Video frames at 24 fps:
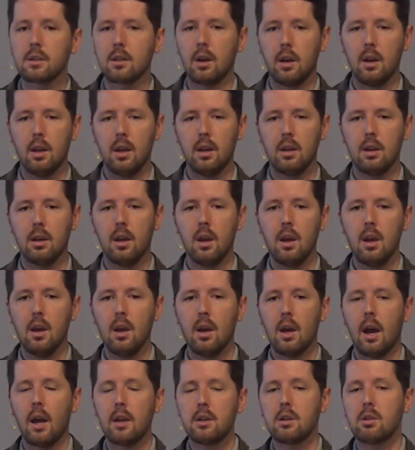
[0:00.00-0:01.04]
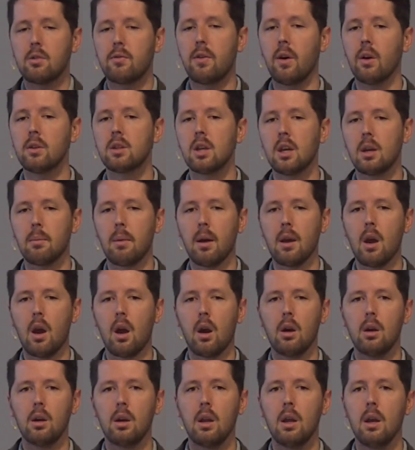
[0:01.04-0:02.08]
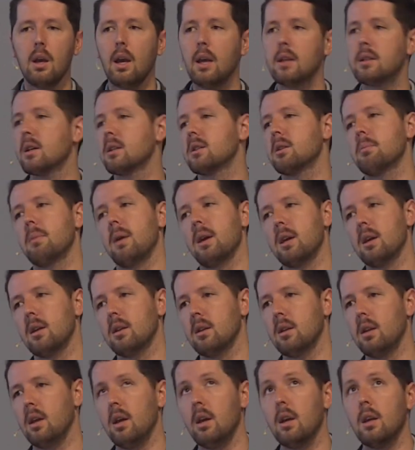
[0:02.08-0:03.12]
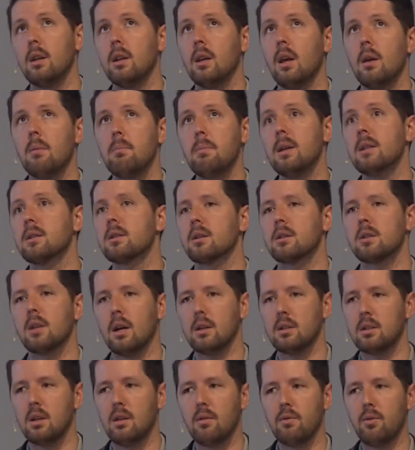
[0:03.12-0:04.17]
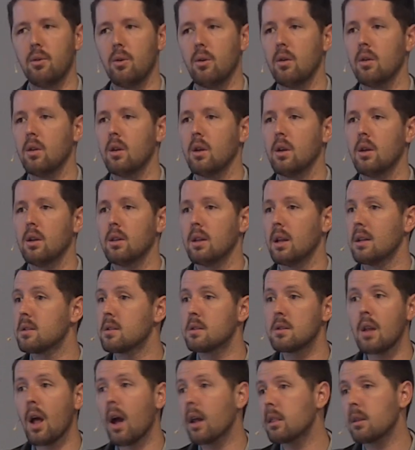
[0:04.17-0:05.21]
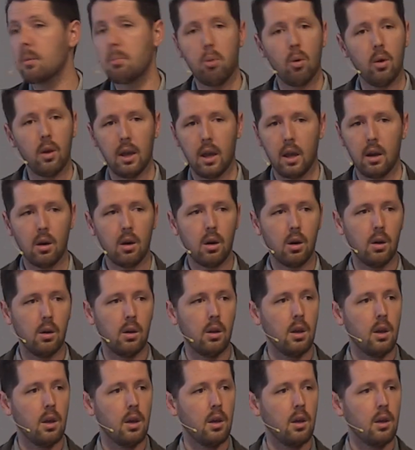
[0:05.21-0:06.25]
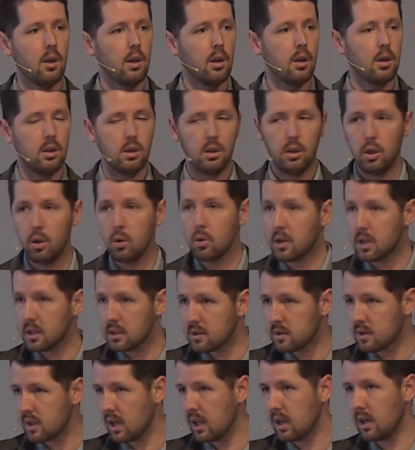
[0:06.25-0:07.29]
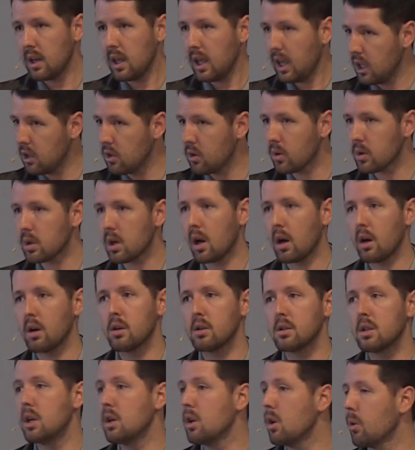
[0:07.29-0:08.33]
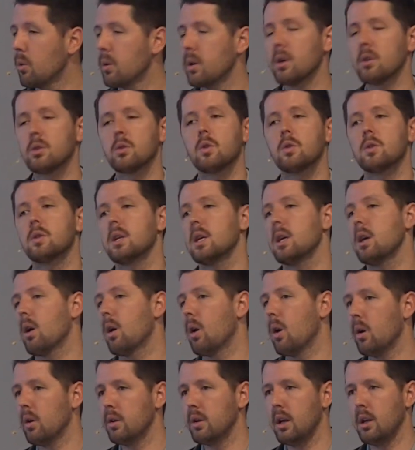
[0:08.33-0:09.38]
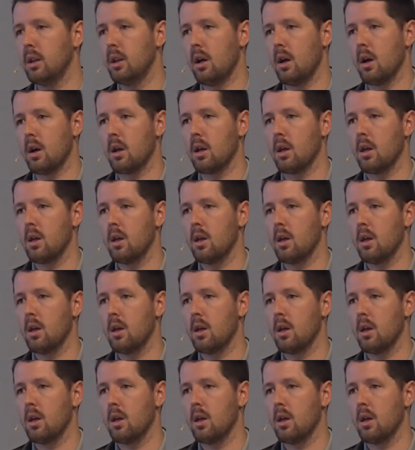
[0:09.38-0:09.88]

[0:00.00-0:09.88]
on it, I just felt it in my heart, it doesn't make it, it, it means it's not sinful. That's not the point at all. You can sin in your heart that no one else will see all day long.